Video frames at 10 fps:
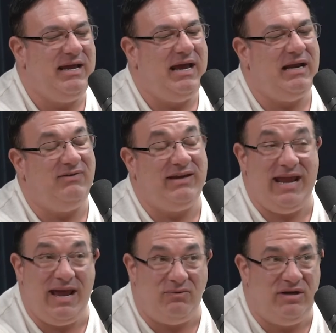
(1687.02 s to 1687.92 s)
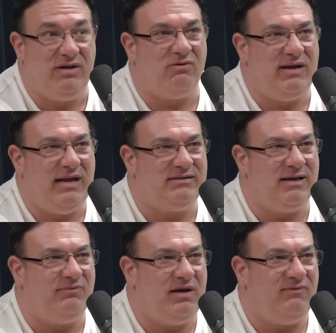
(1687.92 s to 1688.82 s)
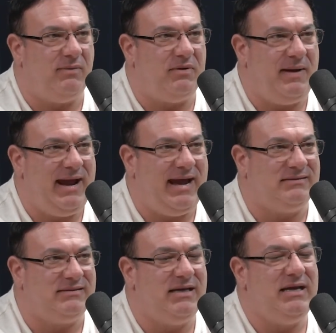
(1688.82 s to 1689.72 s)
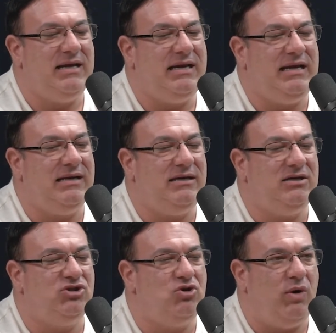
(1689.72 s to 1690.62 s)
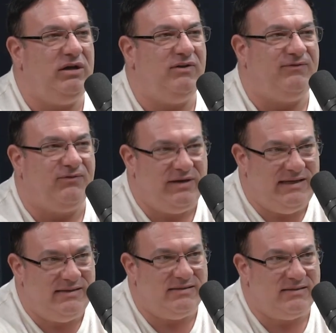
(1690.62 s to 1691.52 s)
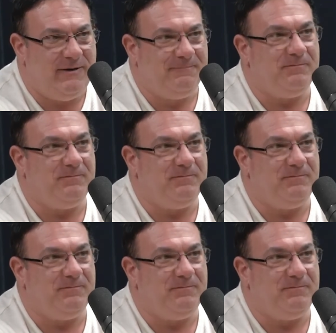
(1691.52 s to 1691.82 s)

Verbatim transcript: And if it can't recreate something from the past, it is going to freeze.